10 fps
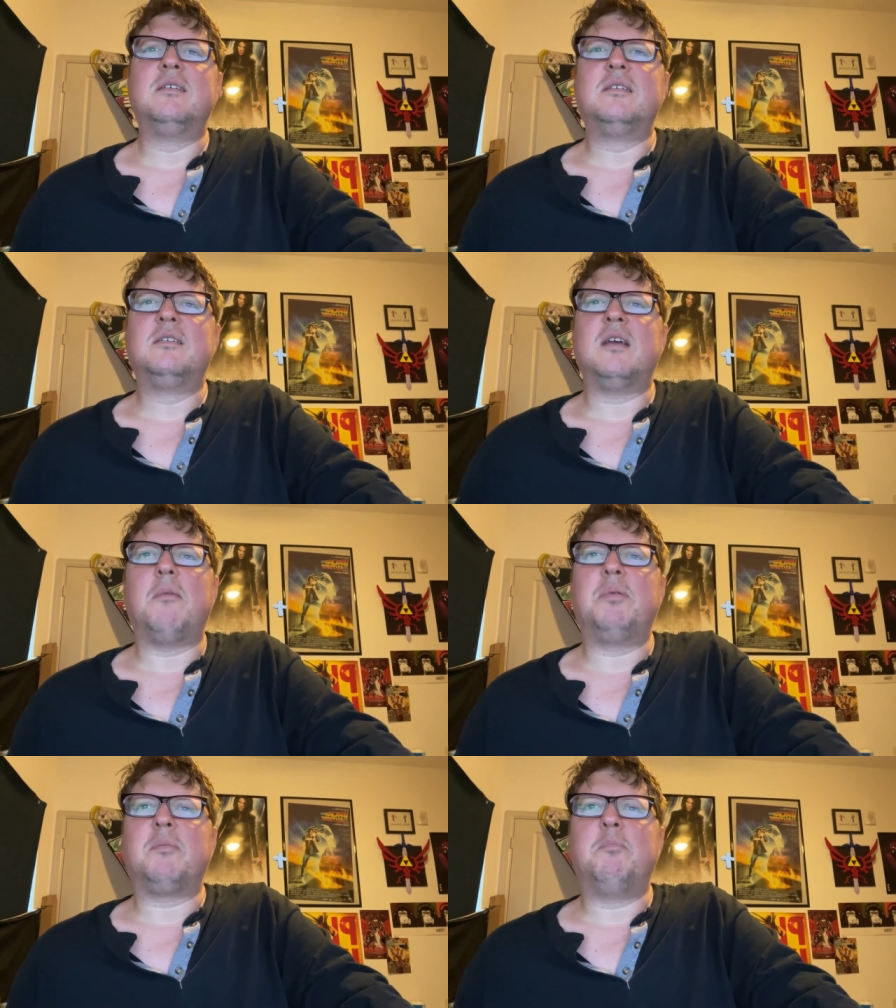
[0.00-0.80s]

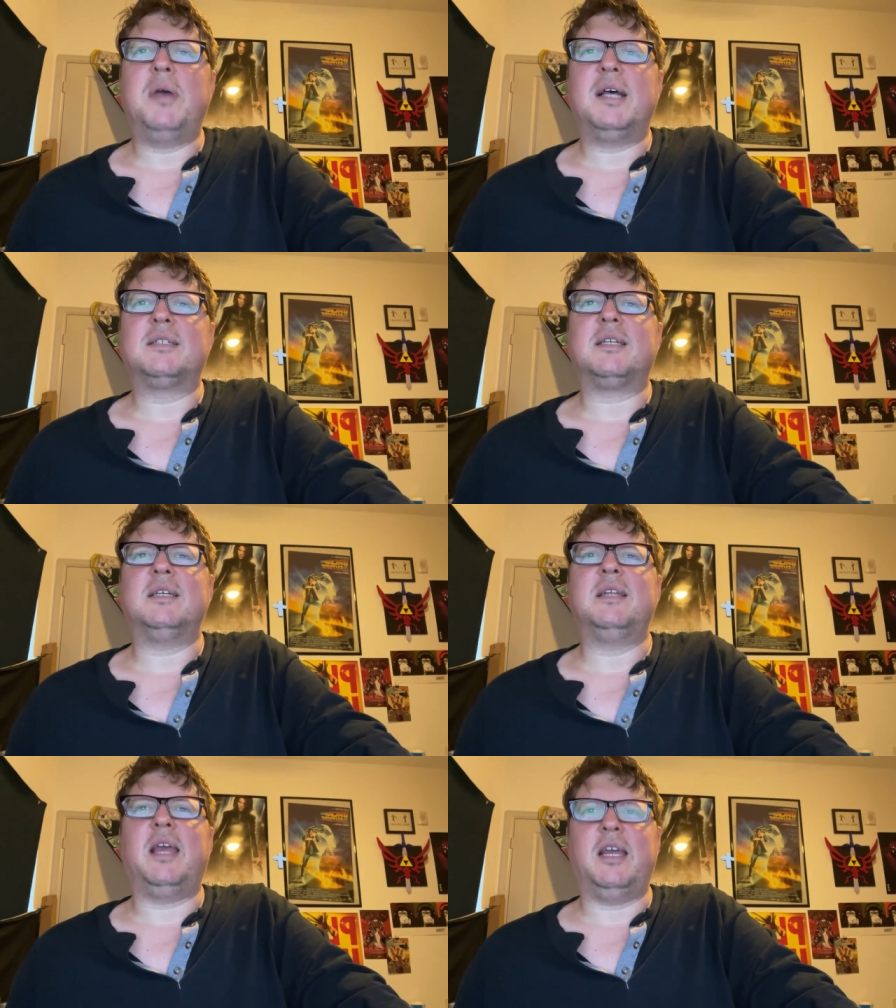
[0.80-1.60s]
Shopping
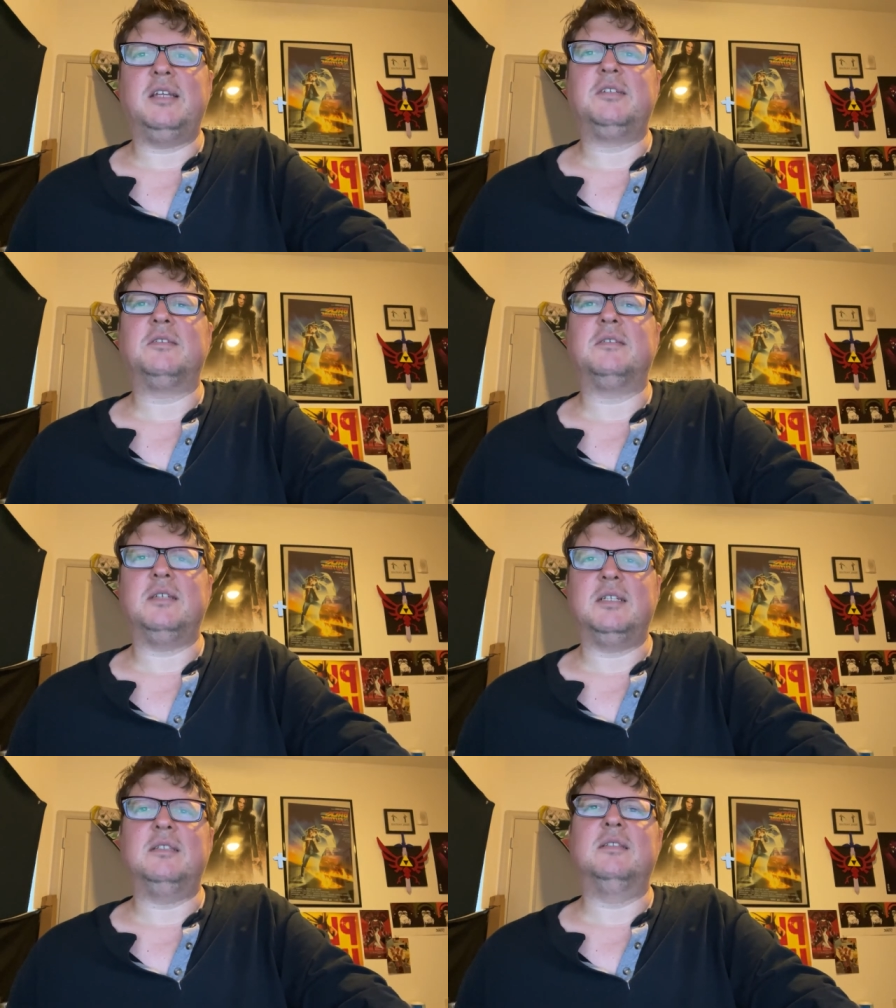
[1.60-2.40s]
basket angel
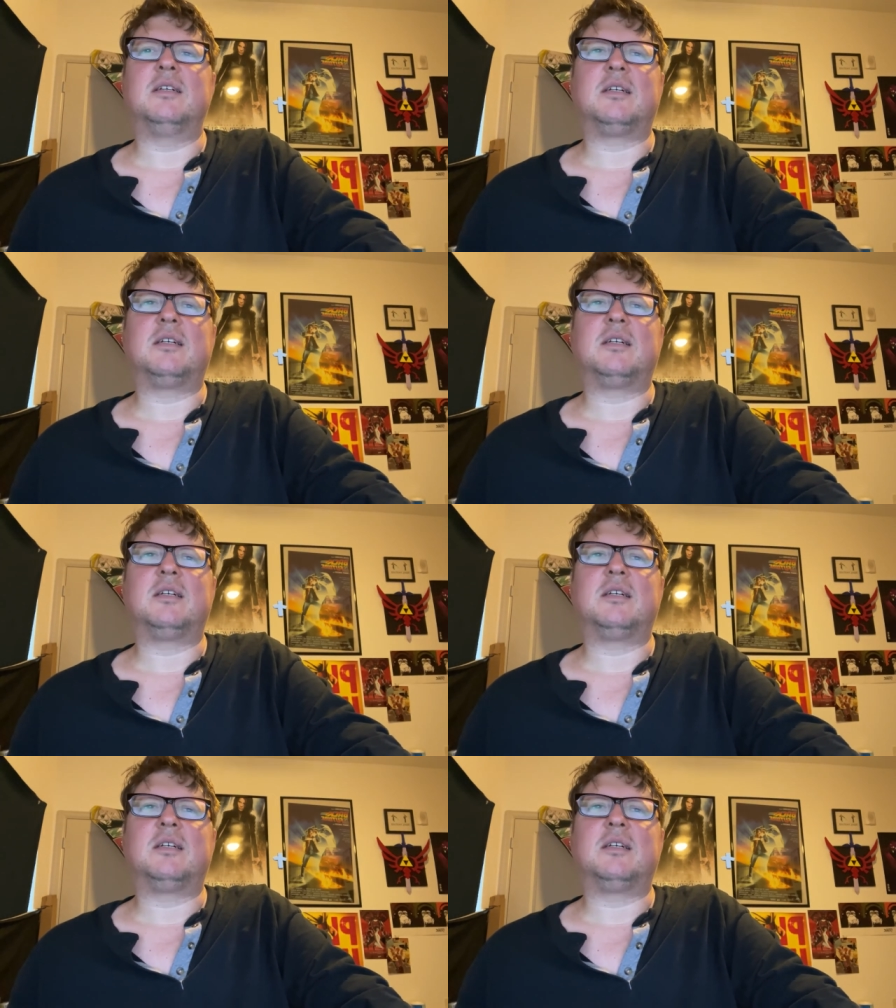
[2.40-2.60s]
in the